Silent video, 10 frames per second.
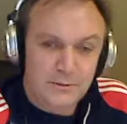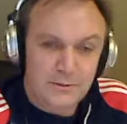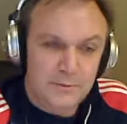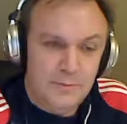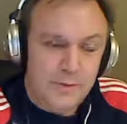which
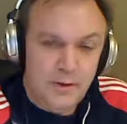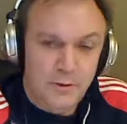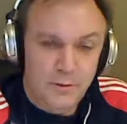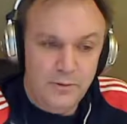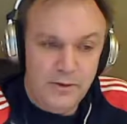is probably
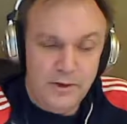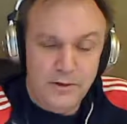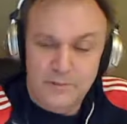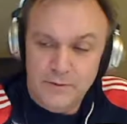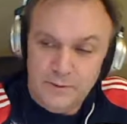goal of the
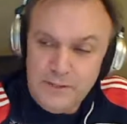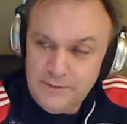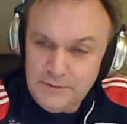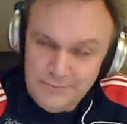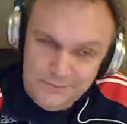year for the
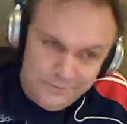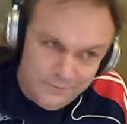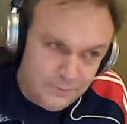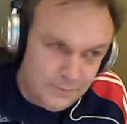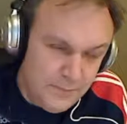Revs,
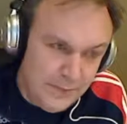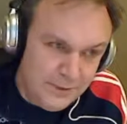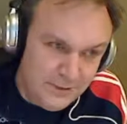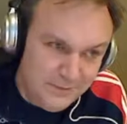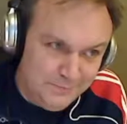in my
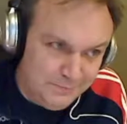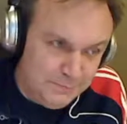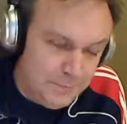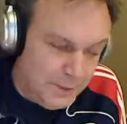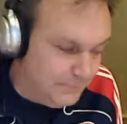opinion.
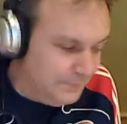But